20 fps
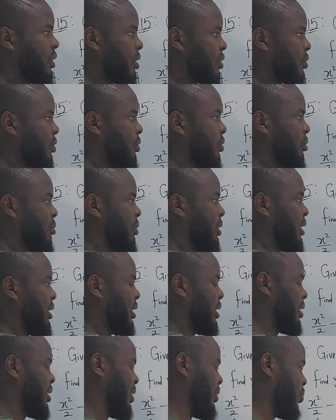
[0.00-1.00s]
just going to be
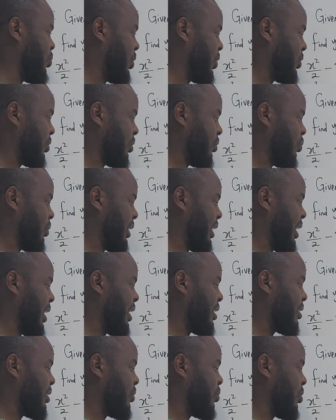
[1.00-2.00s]
this equation when
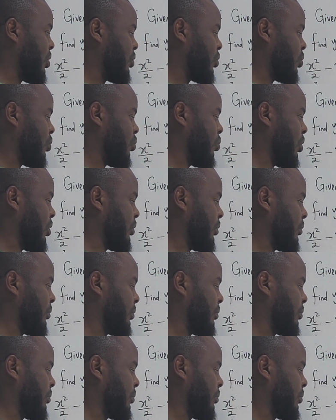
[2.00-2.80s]
x equals to 1.